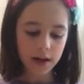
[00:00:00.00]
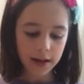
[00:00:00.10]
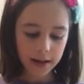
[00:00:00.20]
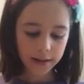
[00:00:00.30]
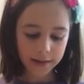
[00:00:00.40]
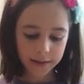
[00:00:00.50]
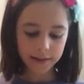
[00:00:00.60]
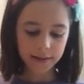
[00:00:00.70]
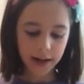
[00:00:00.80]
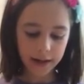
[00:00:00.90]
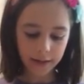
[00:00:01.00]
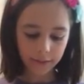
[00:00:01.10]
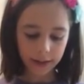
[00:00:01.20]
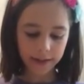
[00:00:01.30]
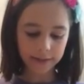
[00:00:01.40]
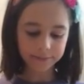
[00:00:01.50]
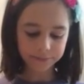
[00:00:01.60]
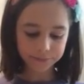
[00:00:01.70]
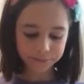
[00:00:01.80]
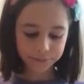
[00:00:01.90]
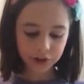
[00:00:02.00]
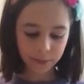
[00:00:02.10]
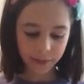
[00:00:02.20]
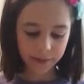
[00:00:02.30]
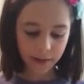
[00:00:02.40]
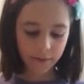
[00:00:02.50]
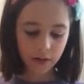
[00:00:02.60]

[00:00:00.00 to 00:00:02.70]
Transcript: it's just kind of like shipping stuff.